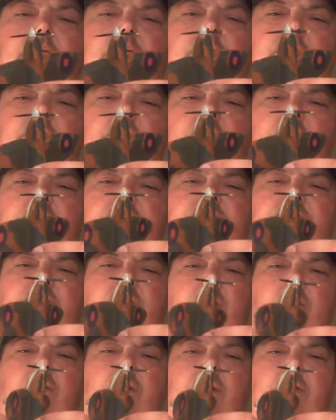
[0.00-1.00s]
You guys
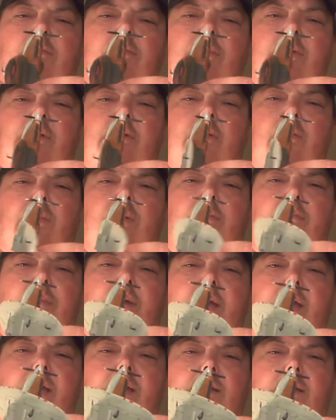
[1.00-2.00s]
saw it, but I went
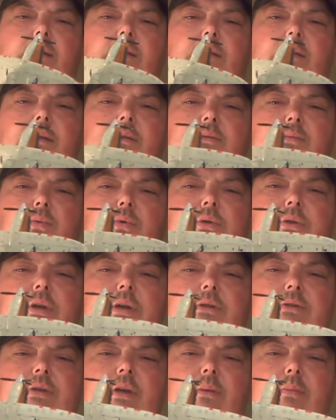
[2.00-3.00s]
back and did some more
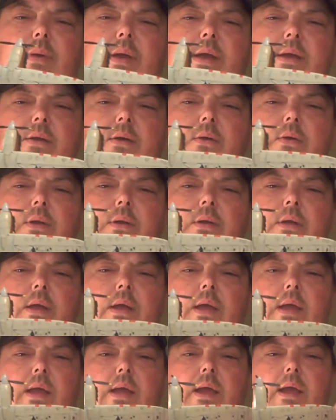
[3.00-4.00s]
touch-up paint on it,
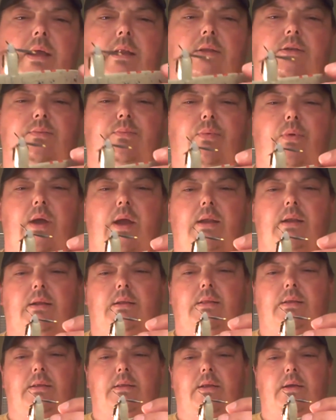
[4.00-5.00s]
and it's
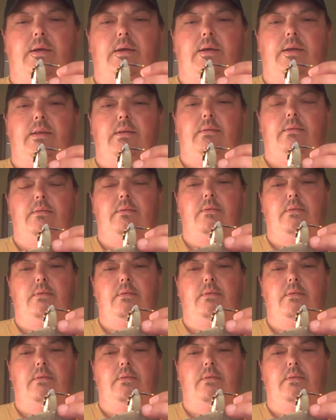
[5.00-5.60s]
practically done.